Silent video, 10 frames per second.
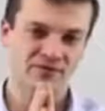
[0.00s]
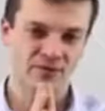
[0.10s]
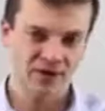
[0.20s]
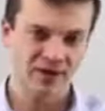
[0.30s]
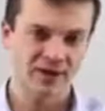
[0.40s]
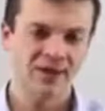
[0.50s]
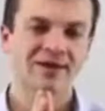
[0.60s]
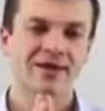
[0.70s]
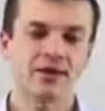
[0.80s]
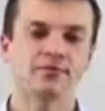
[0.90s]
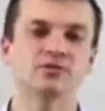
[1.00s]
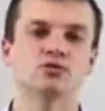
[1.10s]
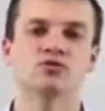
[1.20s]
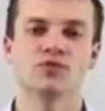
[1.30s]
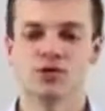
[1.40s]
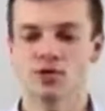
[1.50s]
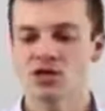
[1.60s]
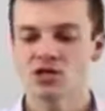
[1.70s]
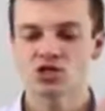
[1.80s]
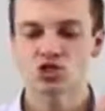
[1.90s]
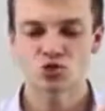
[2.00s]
Okay, my friend, here is news for you.